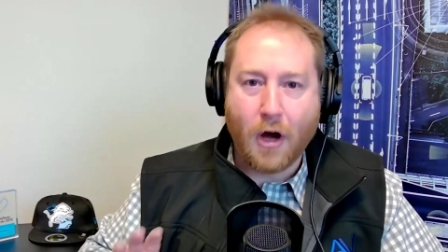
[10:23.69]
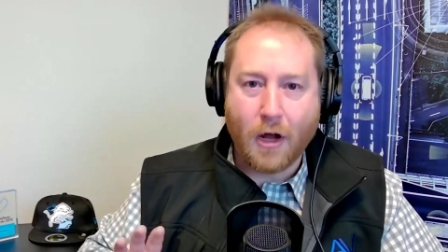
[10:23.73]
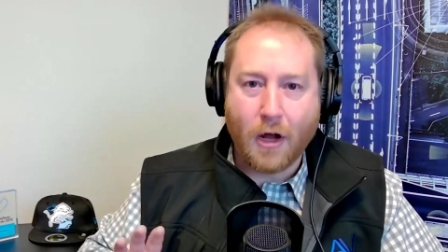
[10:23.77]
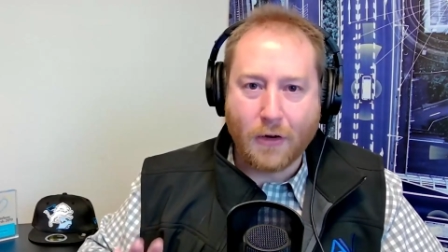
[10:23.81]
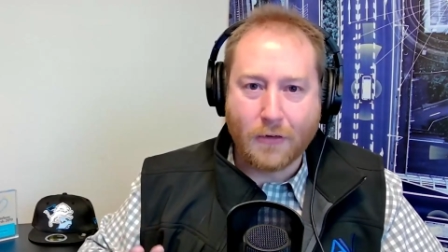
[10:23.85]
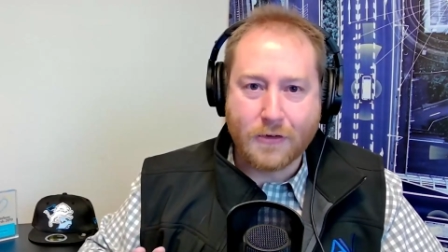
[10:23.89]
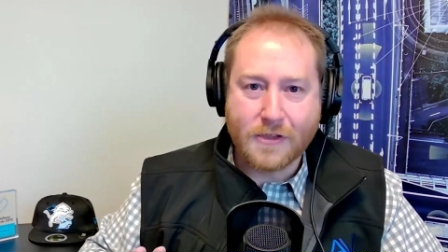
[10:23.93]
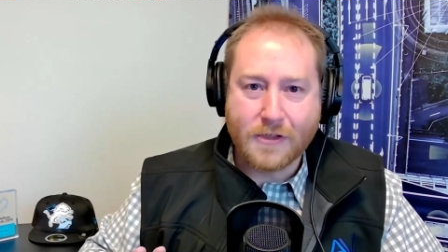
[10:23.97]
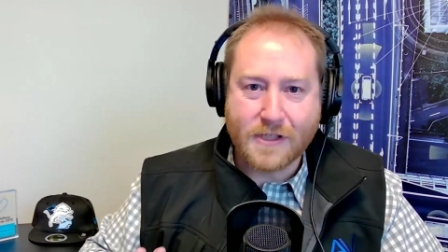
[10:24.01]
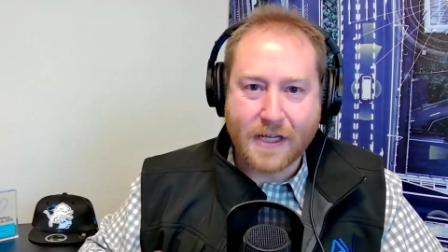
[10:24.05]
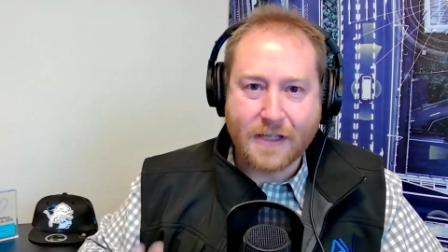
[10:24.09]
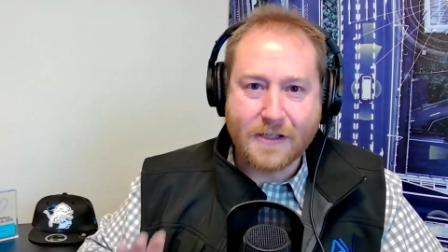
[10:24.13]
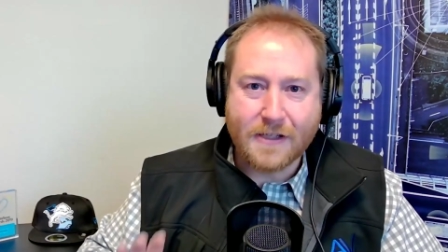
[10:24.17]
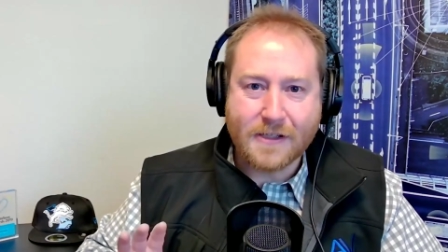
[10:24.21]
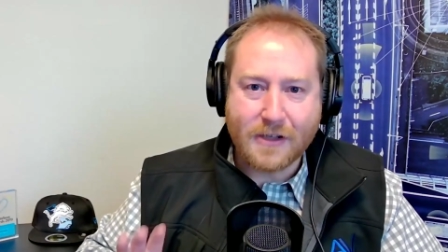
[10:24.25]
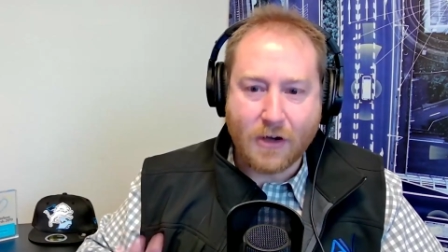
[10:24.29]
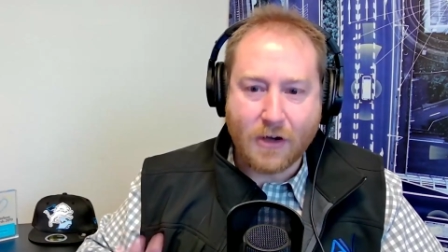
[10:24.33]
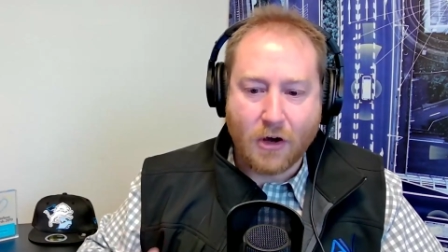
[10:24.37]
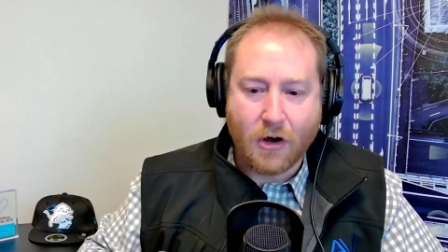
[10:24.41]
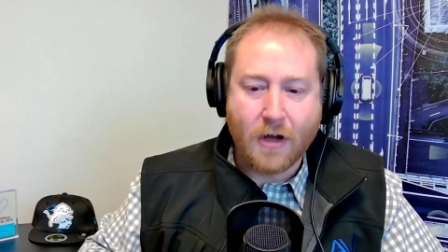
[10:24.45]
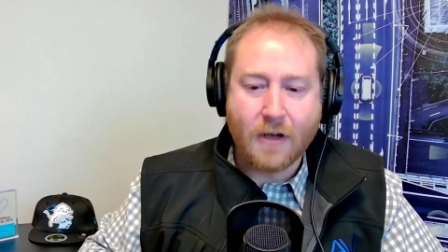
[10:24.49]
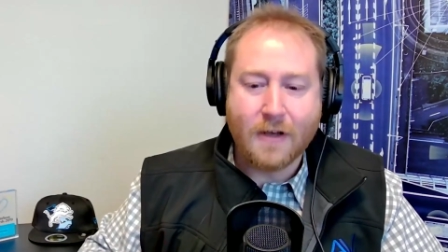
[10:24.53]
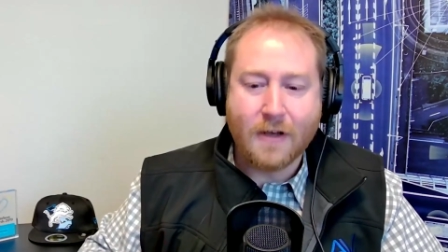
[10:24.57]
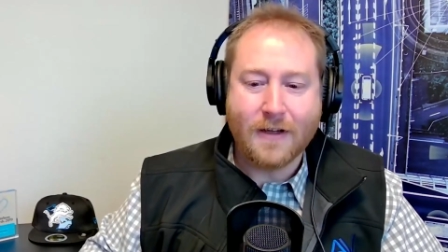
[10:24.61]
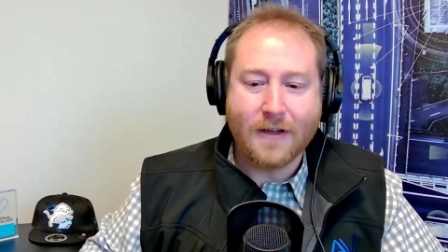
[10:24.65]
AutoSens
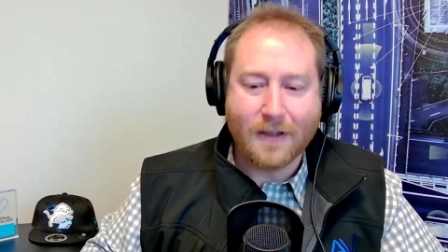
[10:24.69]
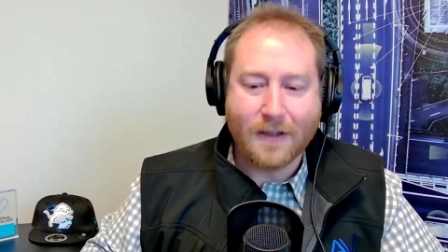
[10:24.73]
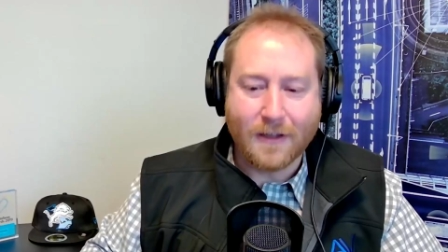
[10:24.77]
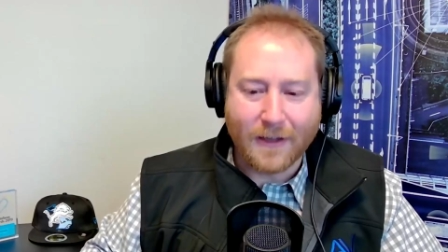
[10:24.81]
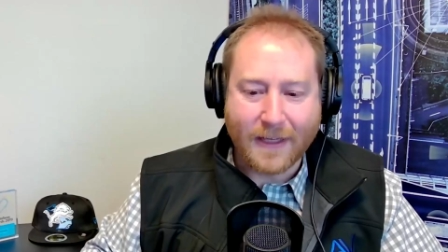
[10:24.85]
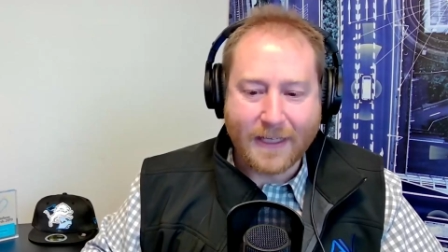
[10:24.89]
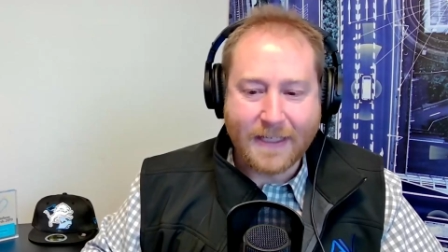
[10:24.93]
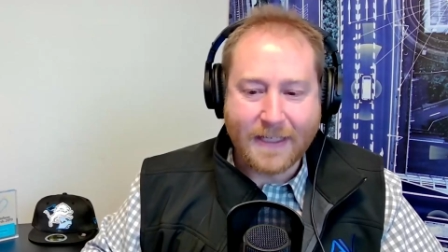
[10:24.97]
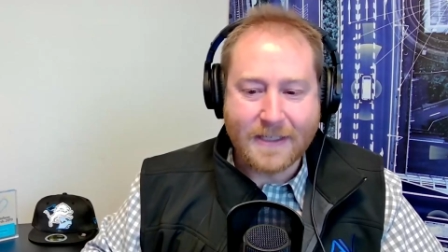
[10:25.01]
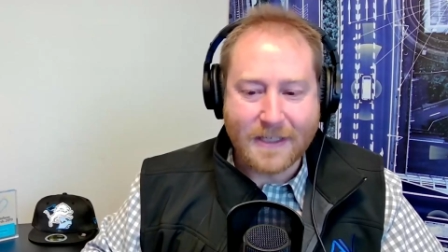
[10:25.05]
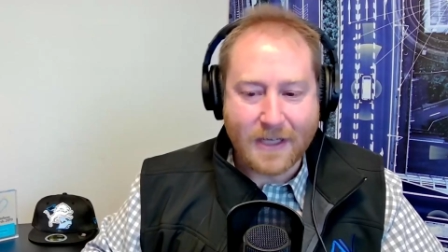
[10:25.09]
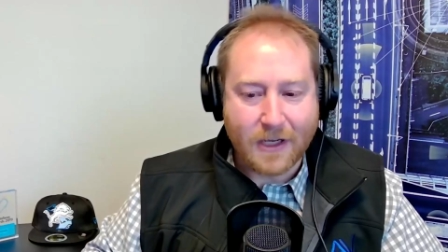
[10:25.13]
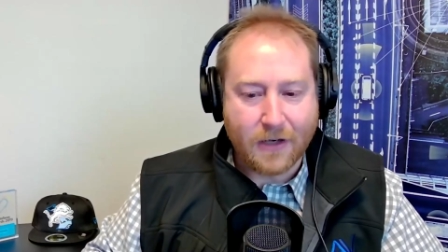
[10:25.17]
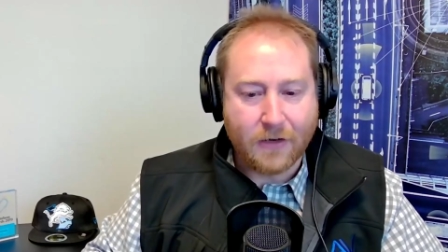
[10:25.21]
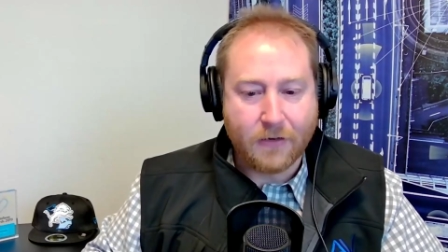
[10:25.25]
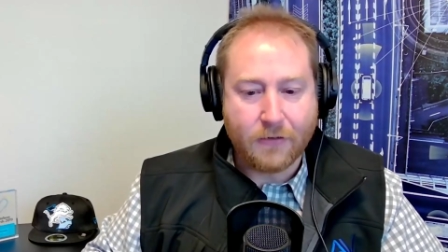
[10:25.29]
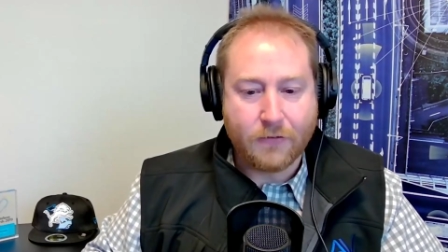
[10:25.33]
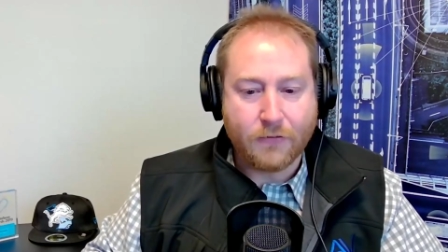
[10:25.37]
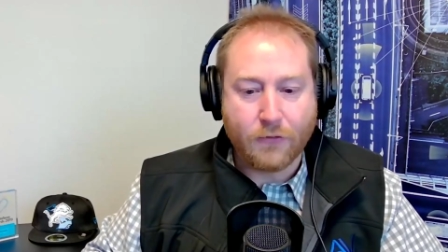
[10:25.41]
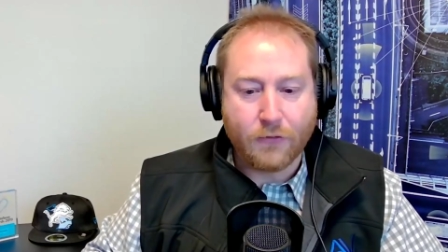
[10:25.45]
on LinkedIn.